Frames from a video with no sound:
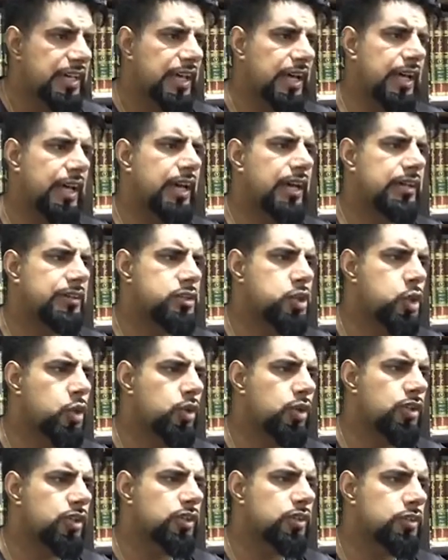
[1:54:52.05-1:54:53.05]
uh,
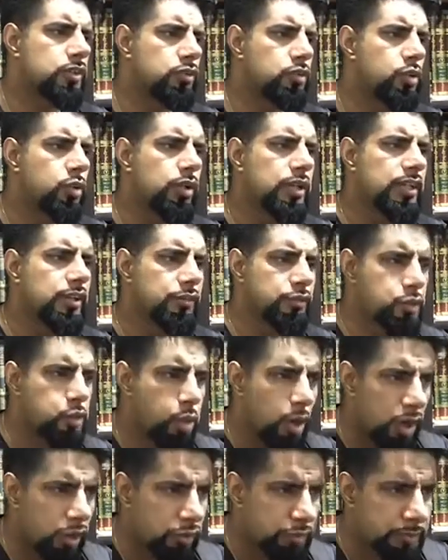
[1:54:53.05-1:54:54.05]
took the ruling of
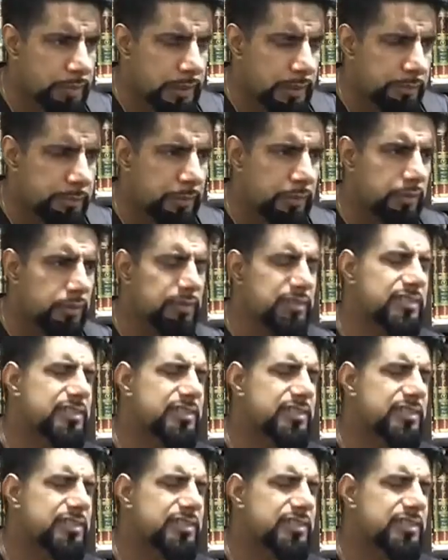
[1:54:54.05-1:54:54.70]
12 people.